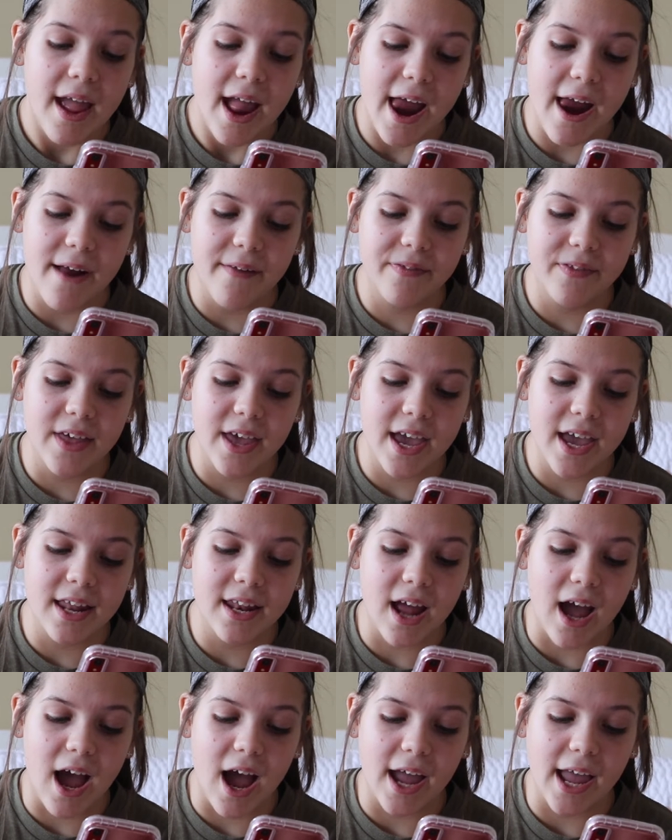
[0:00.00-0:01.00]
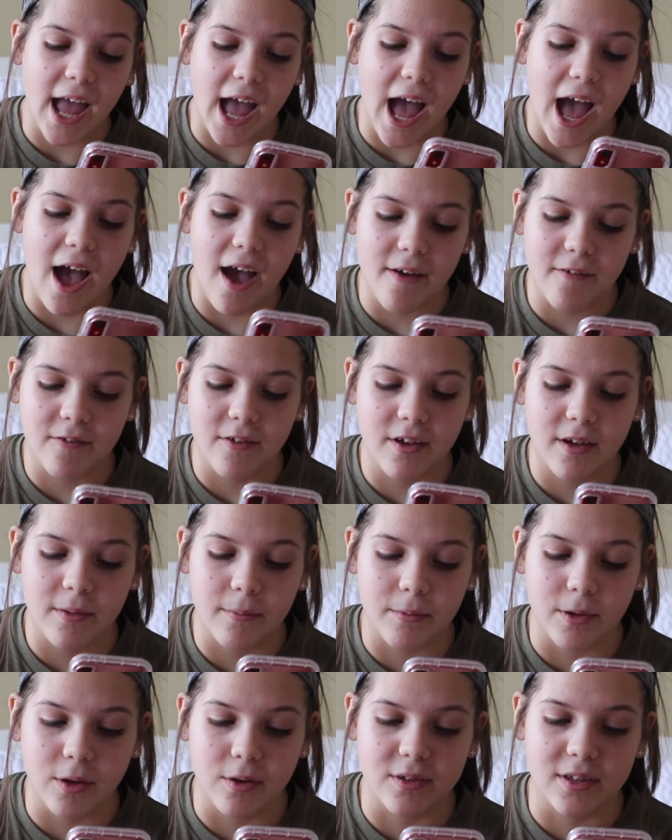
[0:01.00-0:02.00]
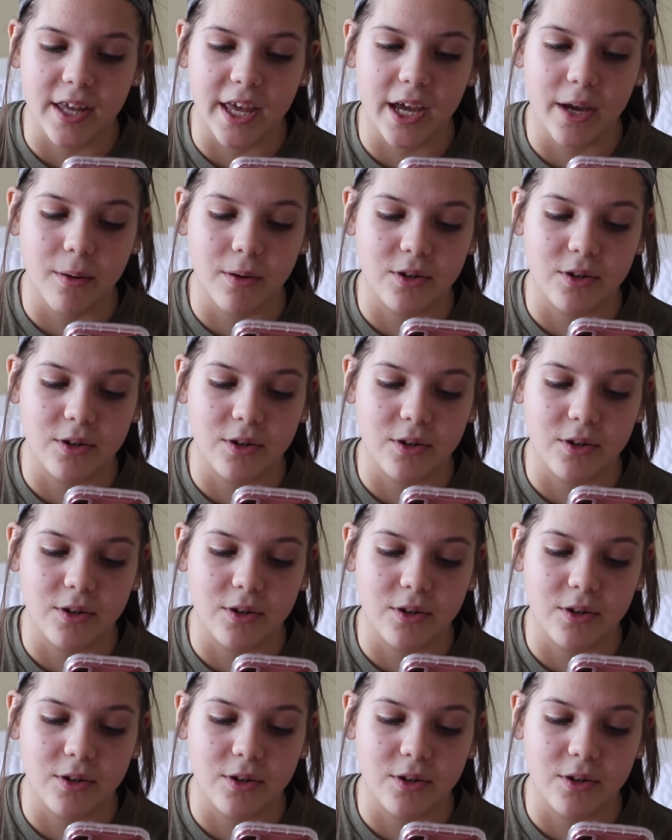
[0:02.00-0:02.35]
And then I have music,